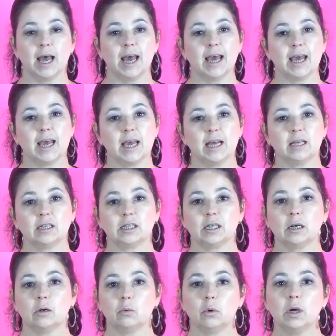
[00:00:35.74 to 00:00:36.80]
And
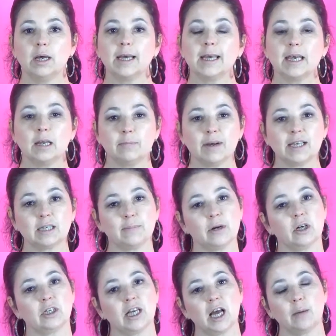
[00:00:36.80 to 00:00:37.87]
so in my
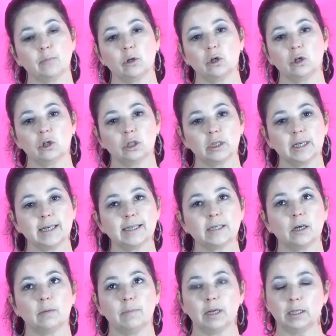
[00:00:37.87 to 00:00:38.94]
spare time, usually it's
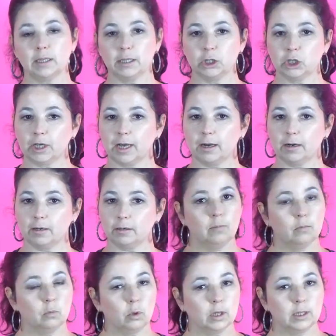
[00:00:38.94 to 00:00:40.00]
on my lunch hour,
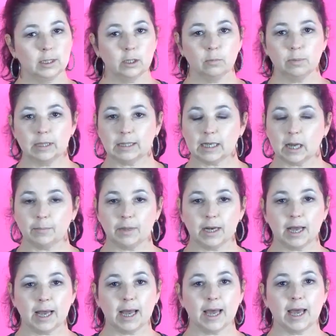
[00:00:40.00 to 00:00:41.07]
what little bit time that
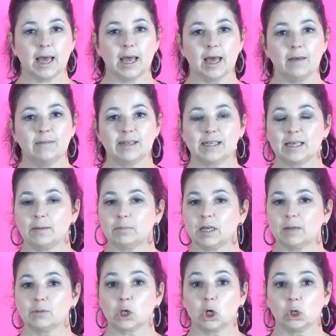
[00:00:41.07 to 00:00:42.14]
I have, and
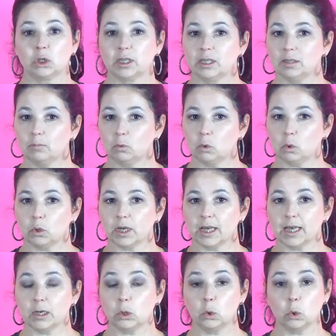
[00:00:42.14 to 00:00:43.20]
sometimes early in the morning,
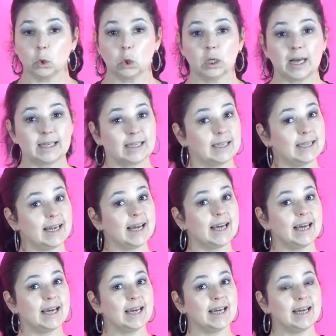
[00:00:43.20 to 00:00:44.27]
or like
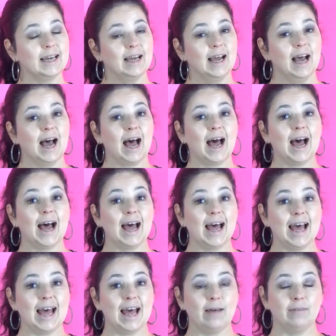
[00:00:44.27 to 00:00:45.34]
today, I
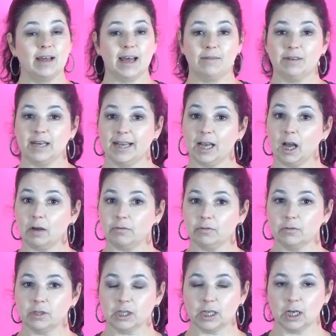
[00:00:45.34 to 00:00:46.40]
have a day off.
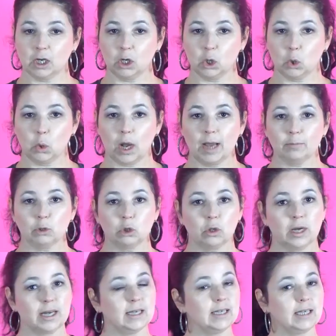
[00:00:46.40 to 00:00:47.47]
So I'm
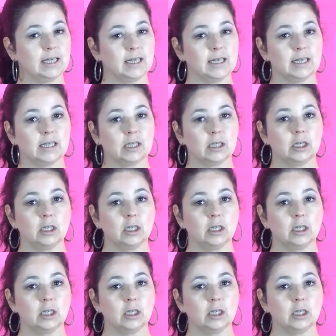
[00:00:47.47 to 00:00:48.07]
trying to get,